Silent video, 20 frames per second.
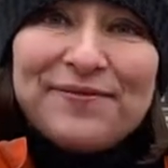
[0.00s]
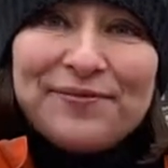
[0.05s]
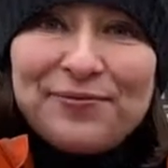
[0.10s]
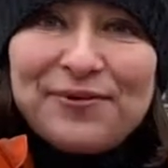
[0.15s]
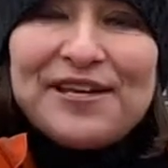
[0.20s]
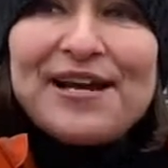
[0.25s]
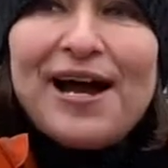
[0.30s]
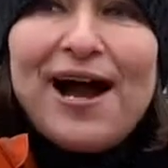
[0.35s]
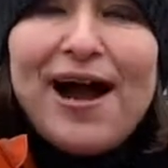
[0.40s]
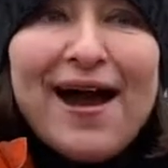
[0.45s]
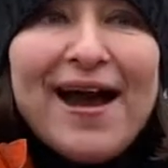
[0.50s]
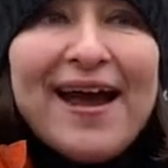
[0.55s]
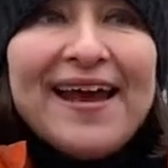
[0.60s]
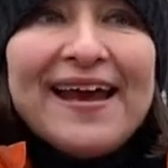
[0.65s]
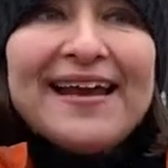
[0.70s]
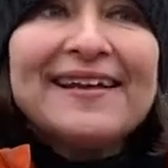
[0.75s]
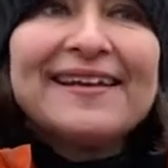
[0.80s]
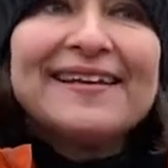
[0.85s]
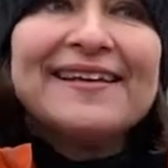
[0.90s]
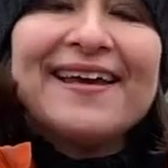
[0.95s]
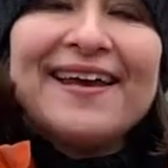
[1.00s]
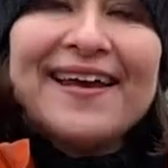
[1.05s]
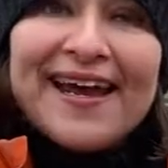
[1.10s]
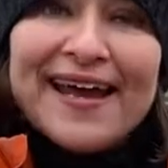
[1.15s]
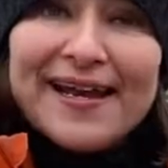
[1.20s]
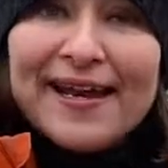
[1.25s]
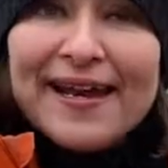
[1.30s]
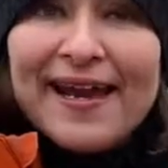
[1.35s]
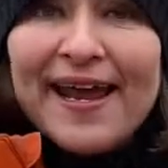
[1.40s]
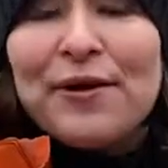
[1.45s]
we are in
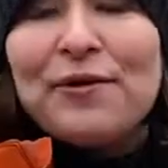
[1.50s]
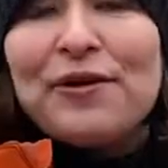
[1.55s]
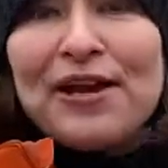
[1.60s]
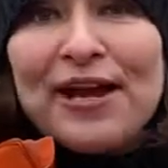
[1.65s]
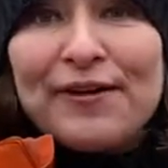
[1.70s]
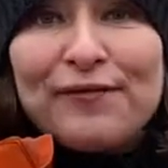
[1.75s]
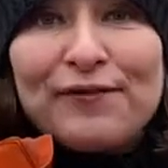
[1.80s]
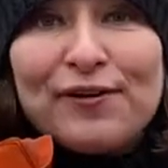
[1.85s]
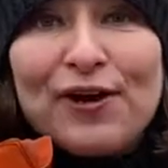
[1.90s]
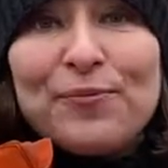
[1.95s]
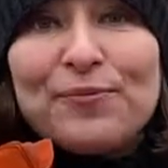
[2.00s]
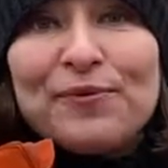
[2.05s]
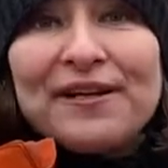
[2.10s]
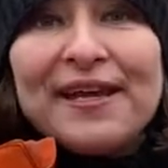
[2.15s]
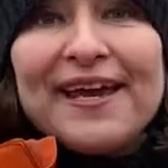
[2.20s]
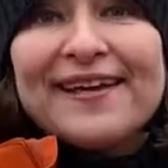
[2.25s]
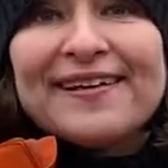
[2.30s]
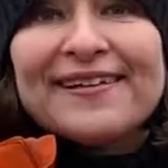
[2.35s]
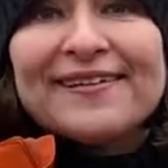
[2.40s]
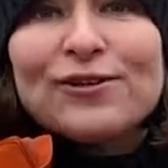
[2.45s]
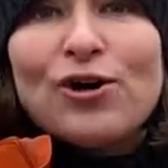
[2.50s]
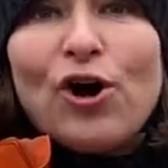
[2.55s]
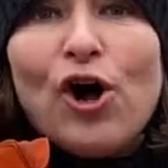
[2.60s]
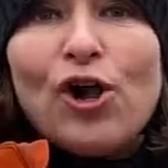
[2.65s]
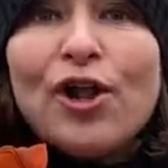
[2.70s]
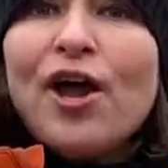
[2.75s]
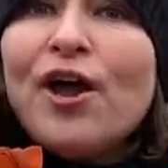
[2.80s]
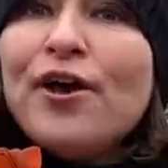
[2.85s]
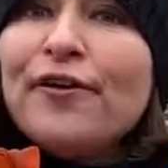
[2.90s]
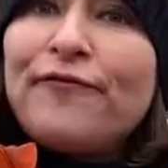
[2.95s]
an area of Copenhagen
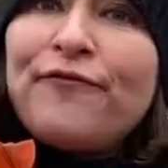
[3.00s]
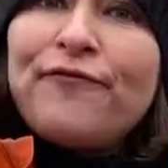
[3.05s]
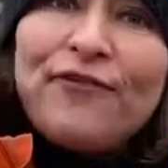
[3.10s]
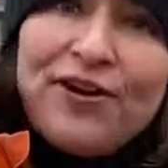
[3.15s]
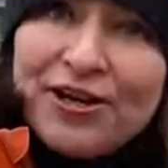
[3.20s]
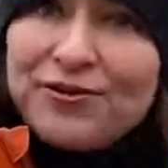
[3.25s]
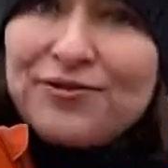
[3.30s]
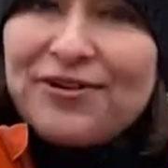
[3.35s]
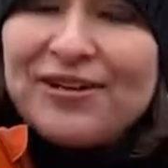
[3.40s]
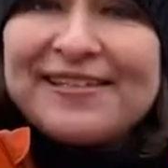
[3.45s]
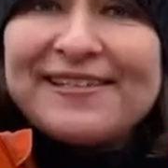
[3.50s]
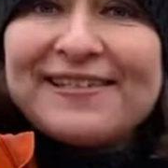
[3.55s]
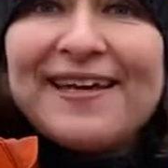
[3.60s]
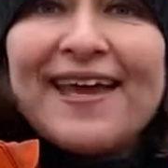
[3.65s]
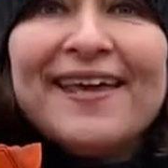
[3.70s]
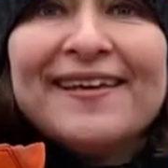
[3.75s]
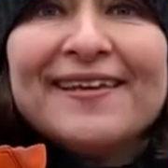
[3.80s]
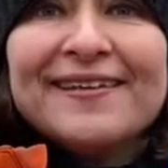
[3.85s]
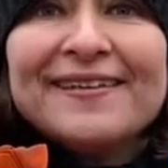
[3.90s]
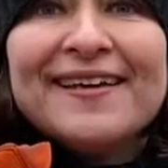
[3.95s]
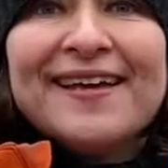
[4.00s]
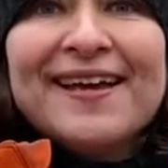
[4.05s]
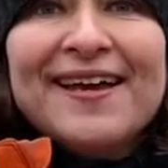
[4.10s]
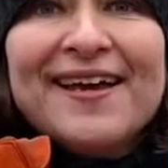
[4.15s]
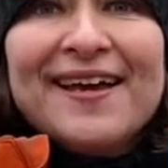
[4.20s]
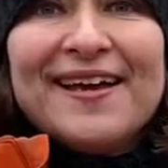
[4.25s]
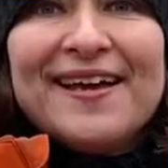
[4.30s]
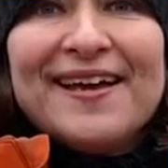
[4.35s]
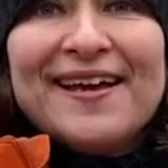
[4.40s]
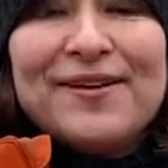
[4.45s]
called Frederiksstaden,
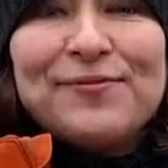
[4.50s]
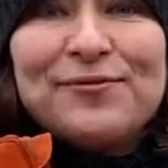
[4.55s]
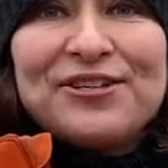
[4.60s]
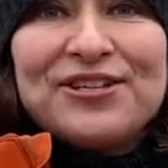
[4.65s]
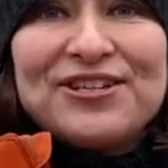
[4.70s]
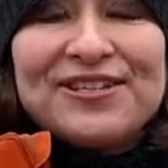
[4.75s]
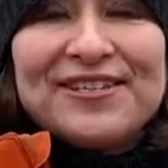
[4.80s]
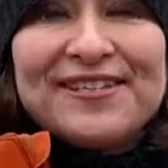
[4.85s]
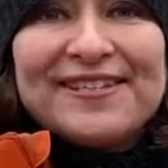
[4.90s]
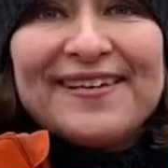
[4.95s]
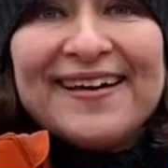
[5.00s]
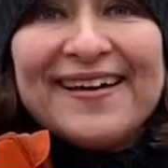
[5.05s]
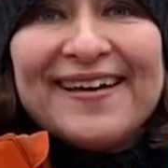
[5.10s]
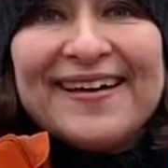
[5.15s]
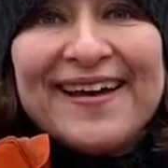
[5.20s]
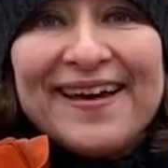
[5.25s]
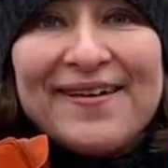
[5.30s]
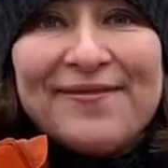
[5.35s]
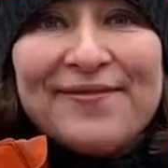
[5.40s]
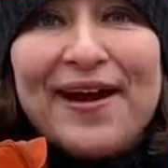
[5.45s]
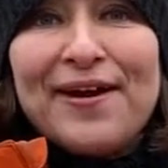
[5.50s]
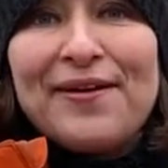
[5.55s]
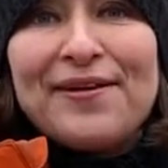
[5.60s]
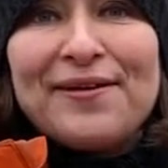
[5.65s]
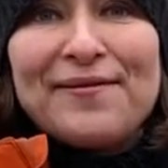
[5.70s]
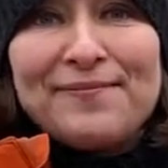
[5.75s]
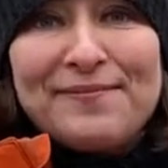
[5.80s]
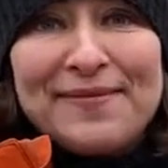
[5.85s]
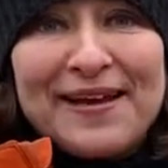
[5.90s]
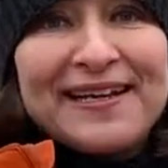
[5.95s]
which is a
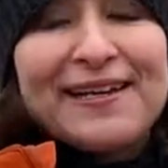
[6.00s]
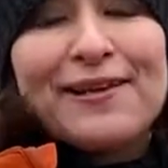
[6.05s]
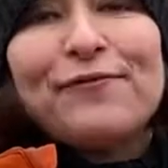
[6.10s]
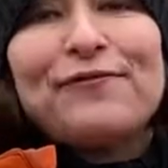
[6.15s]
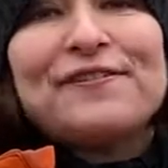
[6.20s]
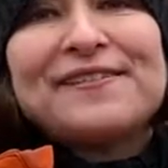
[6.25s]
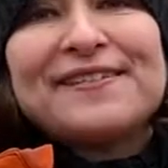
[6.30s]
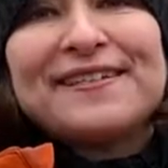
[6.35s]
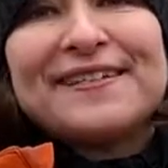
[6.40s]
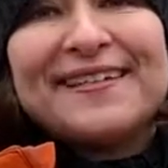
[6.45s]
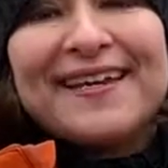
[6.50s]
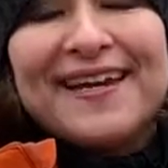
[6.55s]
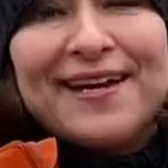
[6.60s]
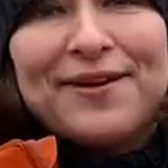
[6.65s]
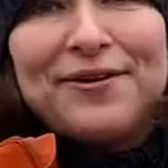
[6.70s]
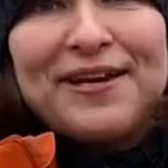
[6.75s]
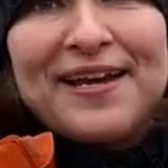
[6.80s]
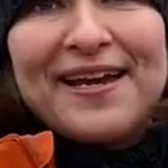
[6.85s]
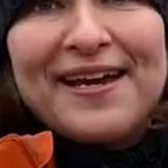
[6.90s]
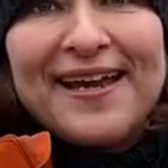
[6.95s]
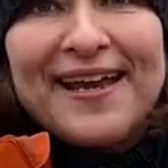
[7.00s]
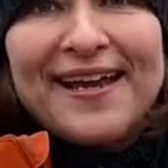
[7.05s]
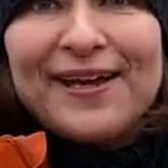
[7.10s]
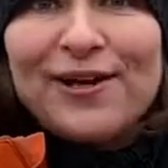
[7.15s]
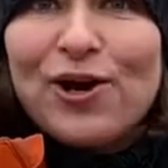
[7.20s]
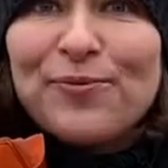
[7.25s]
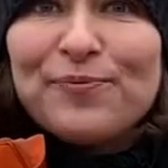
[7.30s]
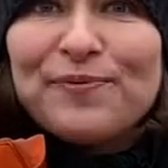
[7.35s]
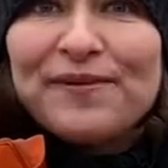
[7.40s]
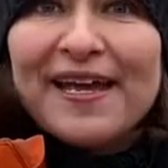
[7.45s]
very magnificent area in
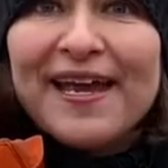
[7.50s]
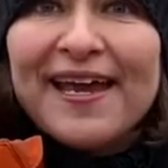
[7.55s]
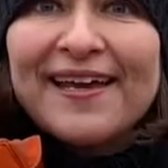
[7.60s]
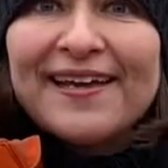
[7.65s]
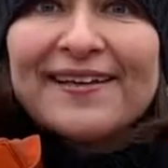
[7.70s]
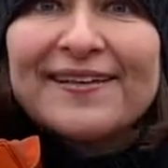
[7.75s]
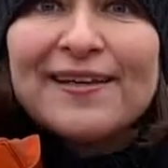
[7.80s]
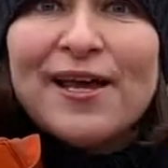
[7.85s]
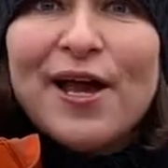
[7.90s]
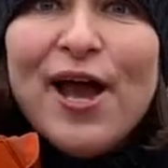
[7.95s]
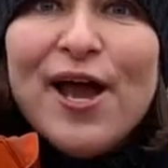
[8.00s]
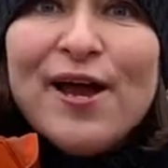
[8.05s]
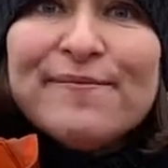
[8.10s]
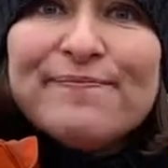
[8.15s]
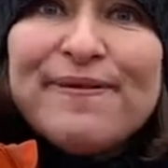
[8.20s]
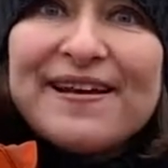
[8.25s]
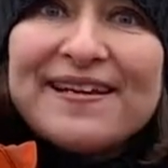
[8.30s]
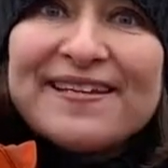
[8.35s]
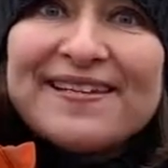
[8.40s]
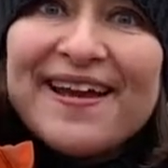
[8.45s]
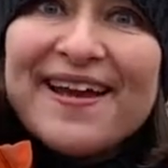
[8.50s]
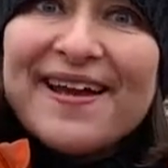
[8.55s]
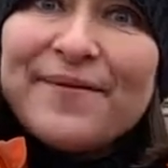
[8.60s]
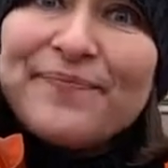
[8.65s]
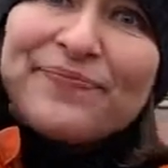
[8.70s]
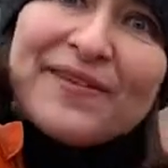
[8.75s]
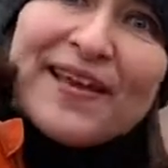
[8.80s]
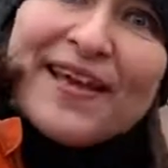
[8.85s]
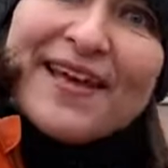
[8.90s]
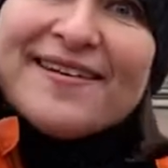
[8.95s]
Copenhagen. But
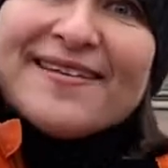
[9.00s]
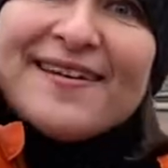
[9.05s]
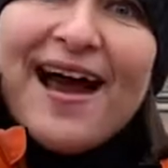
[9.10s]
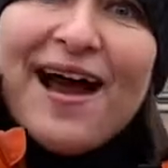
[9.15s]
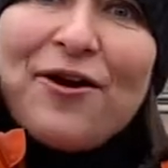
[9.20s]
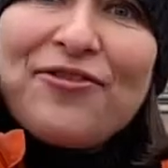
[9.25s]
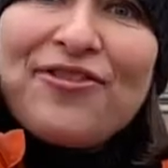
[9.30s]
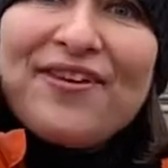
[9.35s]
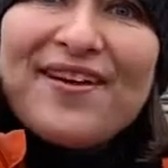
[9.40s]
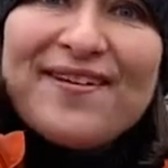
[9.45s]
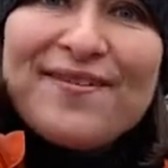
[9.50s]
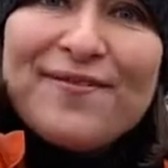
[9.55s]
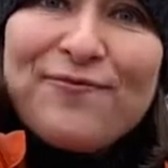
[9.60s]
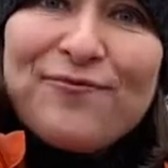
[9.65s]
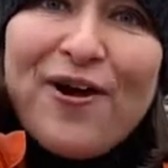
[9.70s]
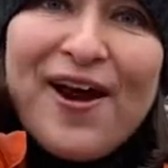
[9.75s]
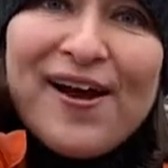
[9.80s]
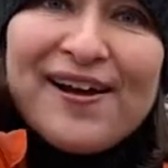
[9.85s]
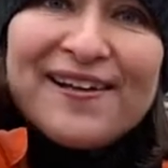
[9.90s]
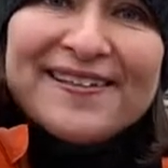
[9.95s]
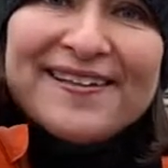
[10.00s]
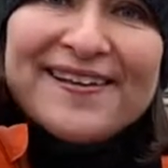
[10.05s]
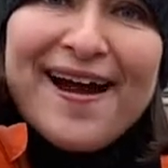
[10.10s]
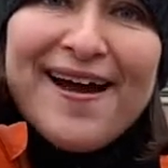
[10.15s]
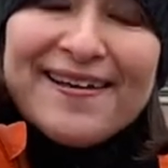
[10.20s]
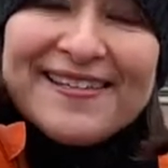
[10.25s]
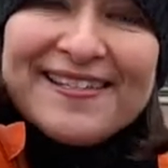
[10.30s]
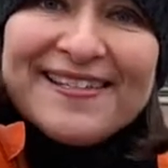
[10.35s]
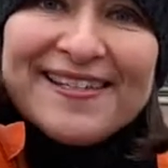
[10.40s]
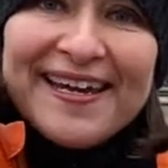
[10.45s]
now the royal
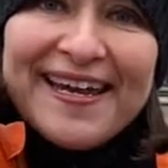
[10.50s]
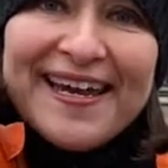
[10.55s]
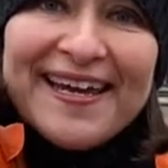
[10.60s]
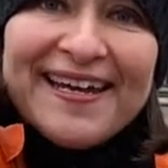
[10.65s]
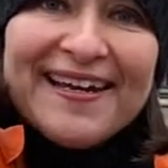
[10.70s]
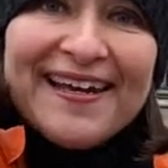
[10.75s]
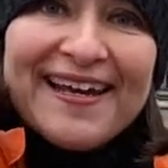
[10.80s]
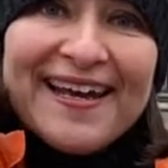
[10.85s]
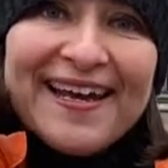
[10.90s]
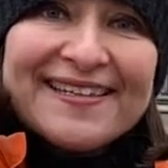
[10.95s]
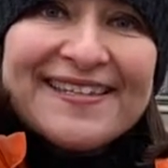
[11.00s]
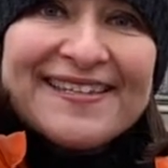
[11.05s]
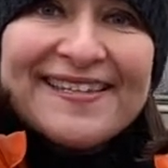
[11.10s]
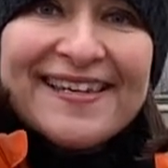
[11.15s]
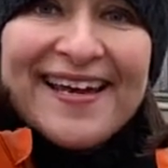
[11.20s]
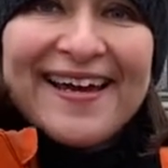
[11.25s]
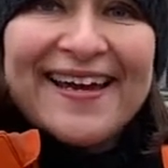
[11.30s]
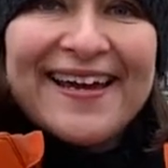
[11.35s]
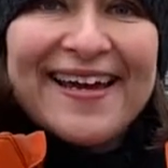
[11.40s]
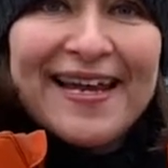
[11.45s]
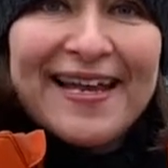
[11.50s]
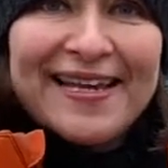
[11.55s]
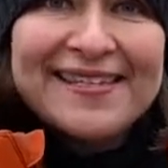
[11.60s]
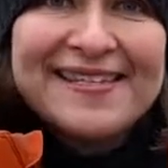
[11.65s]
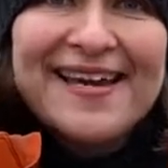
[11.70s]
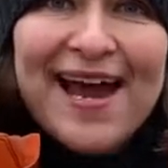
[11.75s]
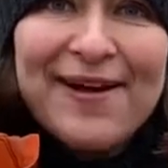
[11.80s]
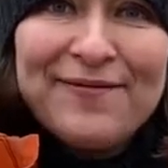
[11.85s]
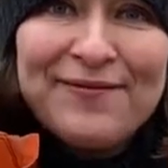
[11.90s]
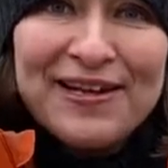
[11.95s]
guards are here.
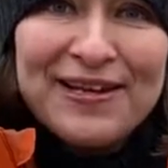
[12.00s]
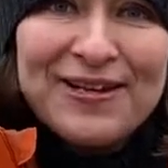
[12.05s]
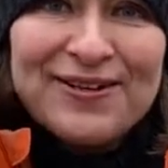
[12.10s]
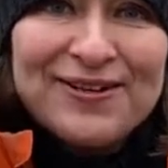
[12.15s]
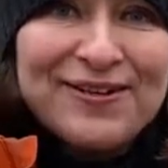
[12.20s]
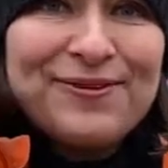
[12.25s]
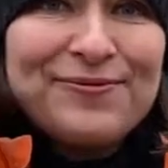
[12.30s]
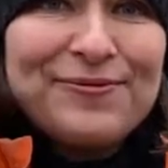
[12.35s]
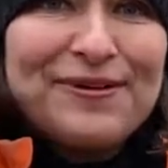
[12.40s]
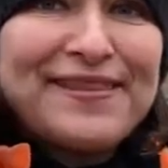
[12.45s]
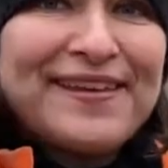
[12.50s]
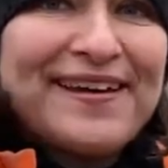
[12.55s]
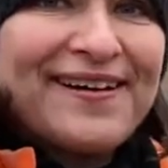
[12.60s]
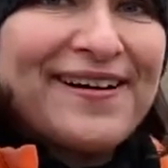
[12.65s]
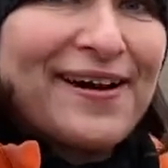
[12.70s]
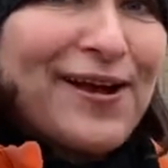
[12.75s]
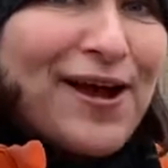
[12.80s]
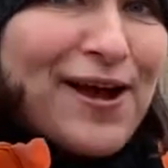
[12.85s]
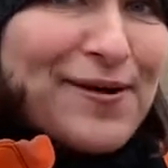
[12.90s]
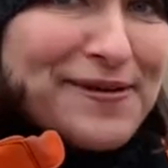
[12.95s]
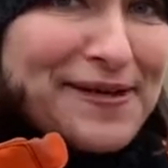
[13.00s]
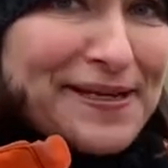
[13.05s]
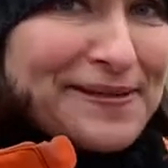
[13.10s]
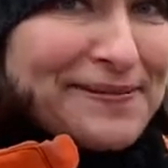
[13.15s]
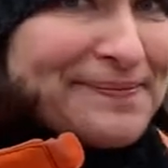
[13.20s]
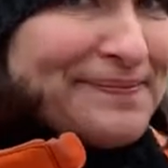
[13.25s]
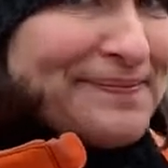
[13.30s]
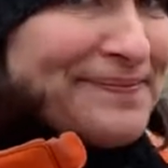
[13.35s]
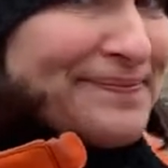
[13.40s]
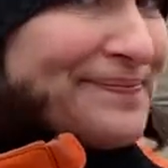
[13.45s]
Let's have a look when they're coming.